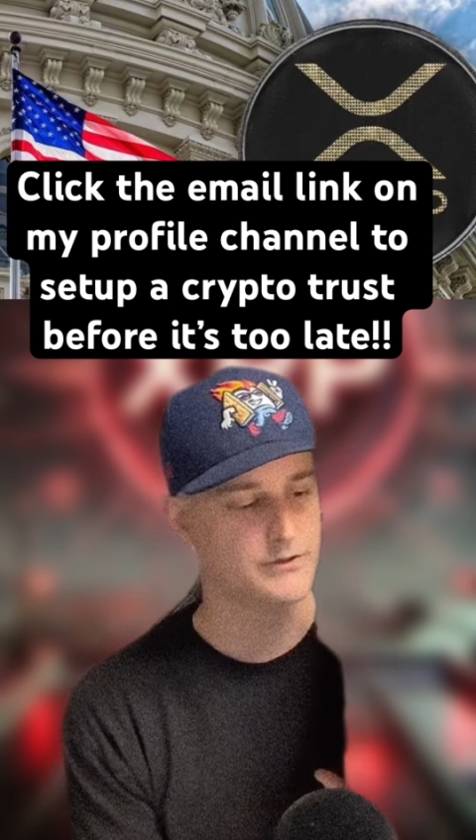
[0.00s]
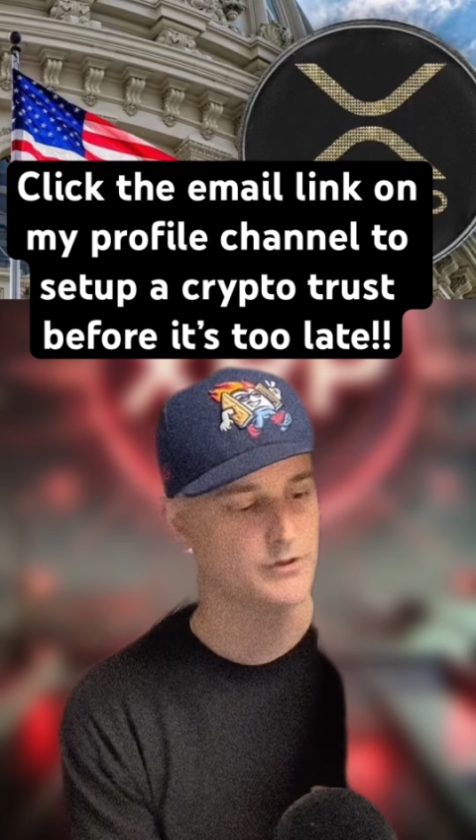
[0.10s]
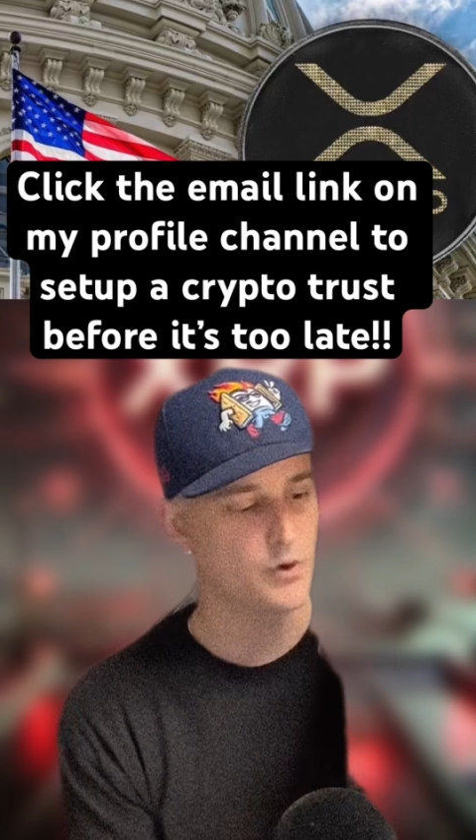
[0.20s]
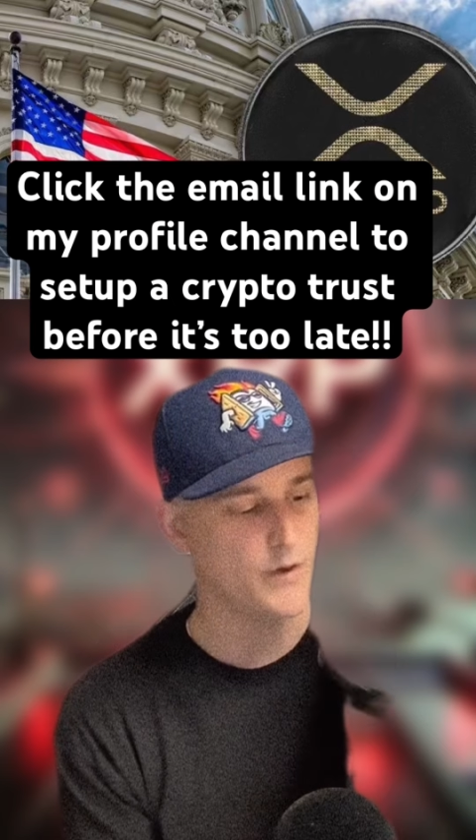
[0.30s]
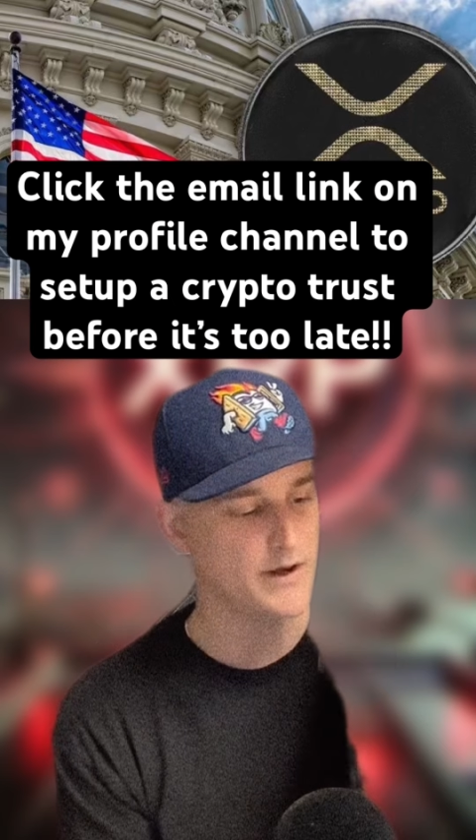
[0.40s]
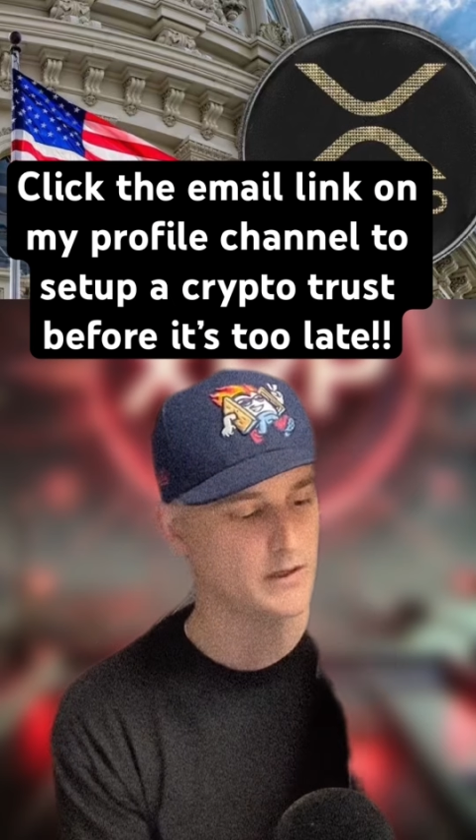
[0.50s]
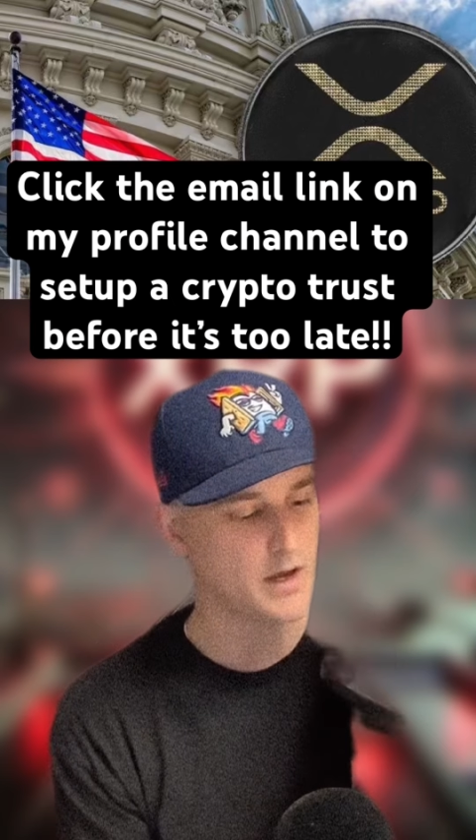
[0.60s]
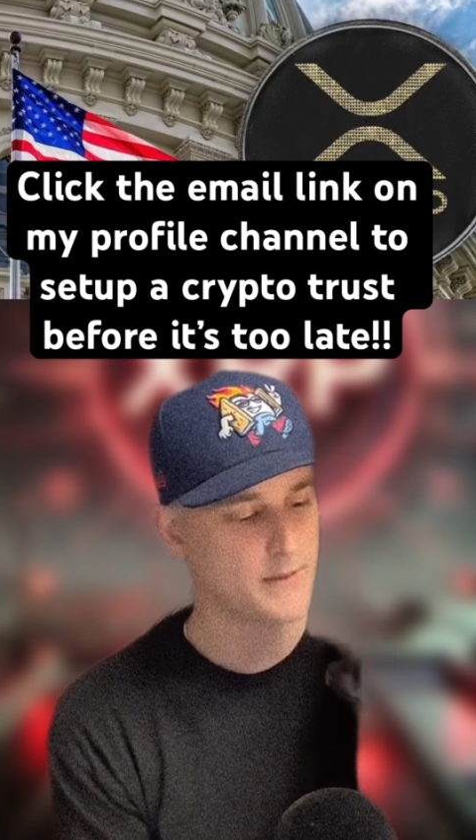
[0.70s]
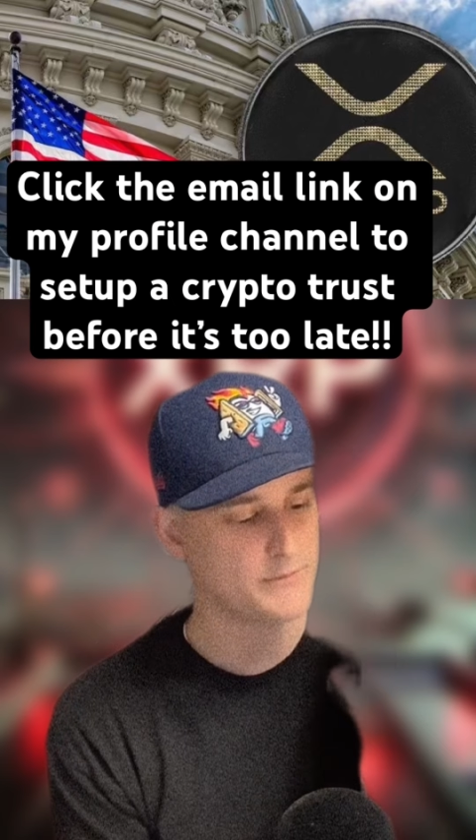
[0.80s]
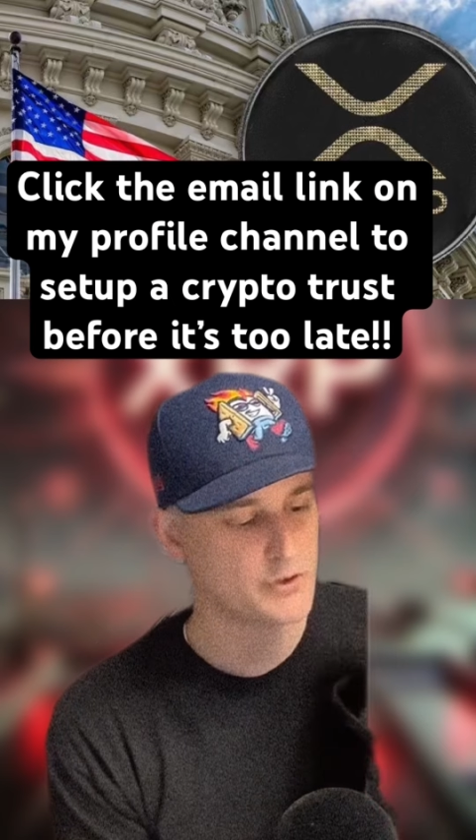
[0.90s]
So when it
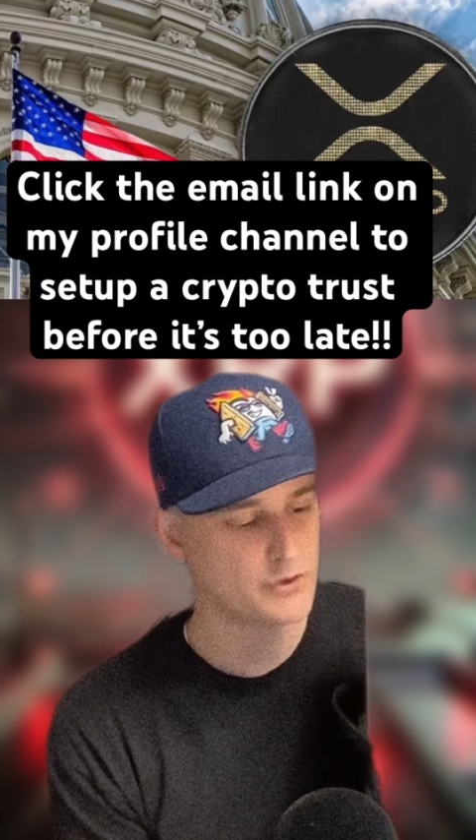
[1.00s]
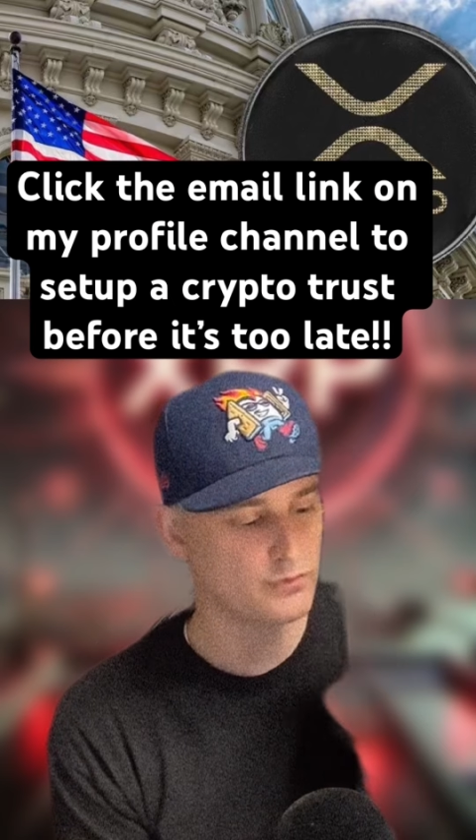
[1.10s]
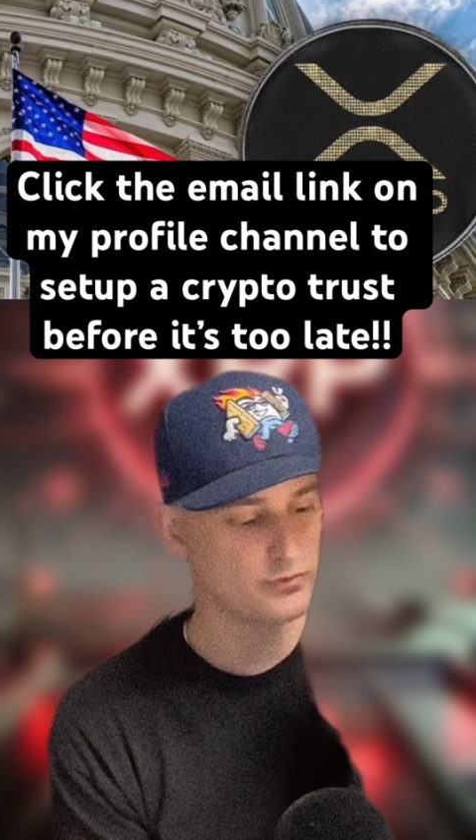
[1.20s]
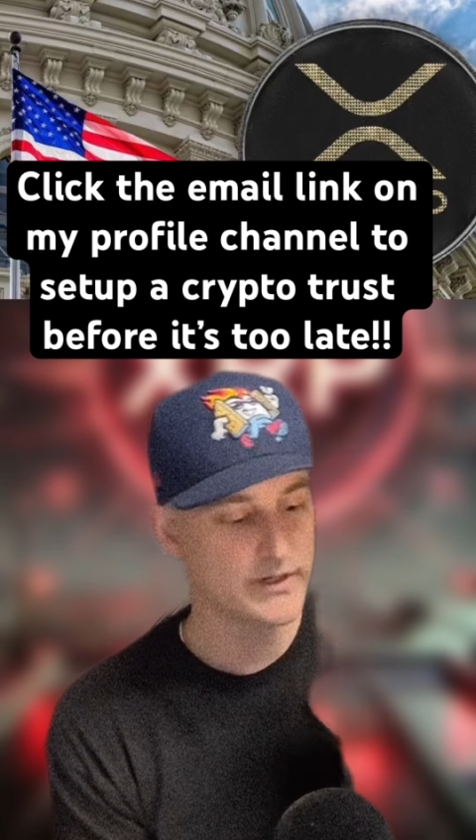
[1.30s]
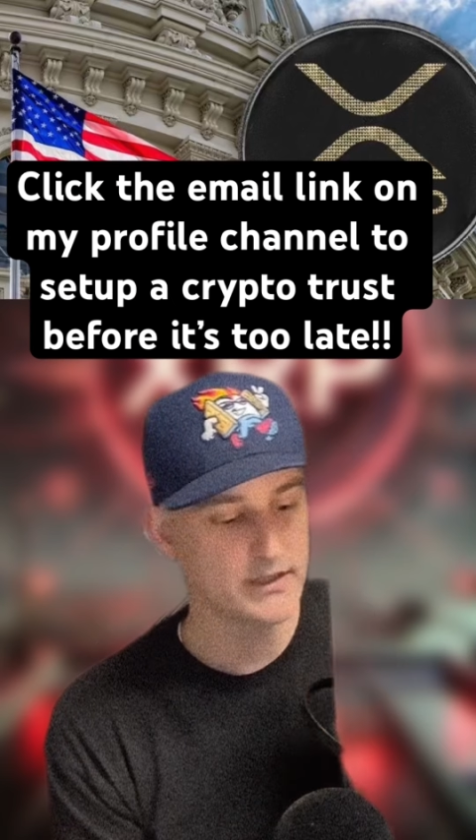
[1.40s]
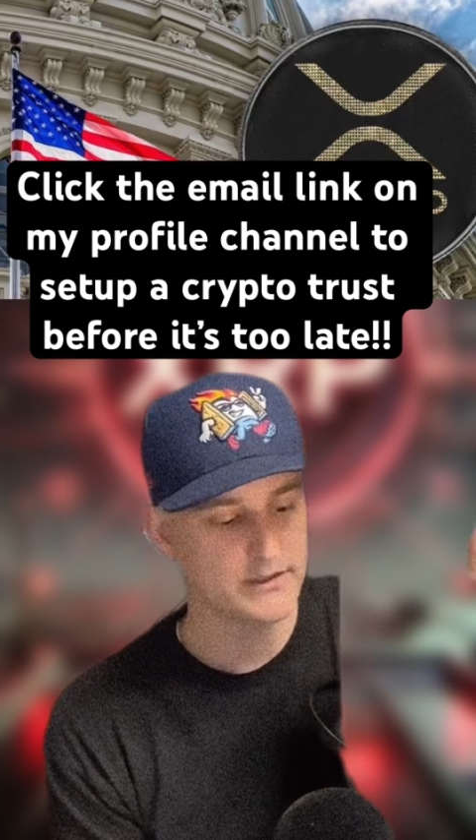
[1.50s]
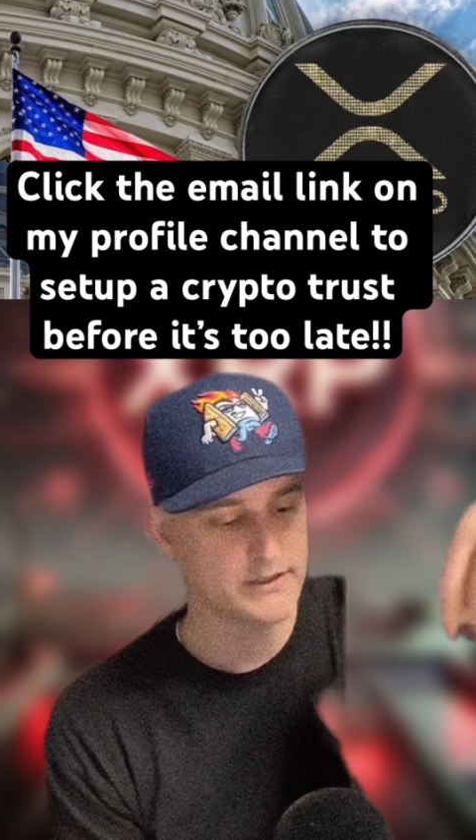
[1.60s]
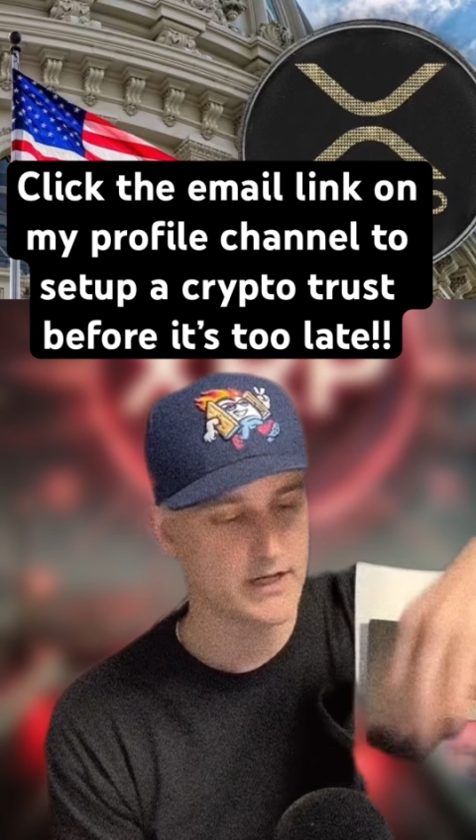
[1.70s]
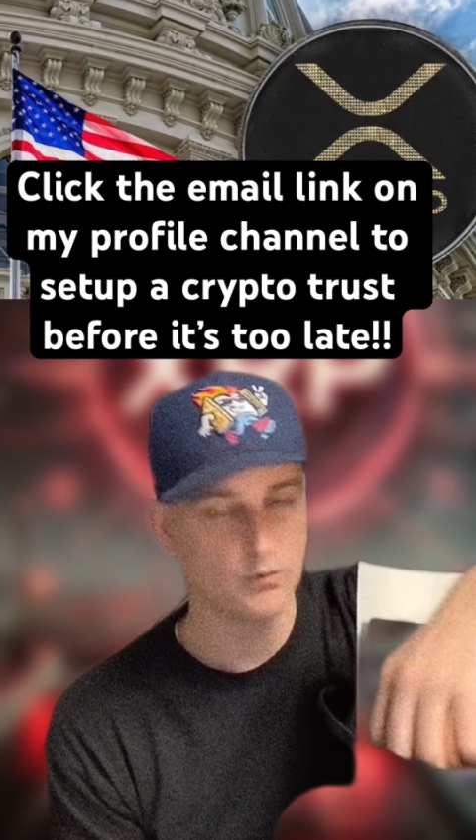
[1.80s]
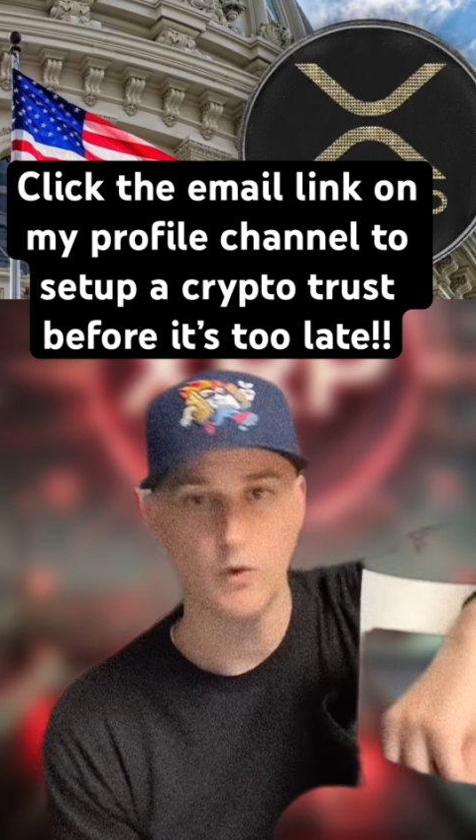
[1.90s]
comes to real estate,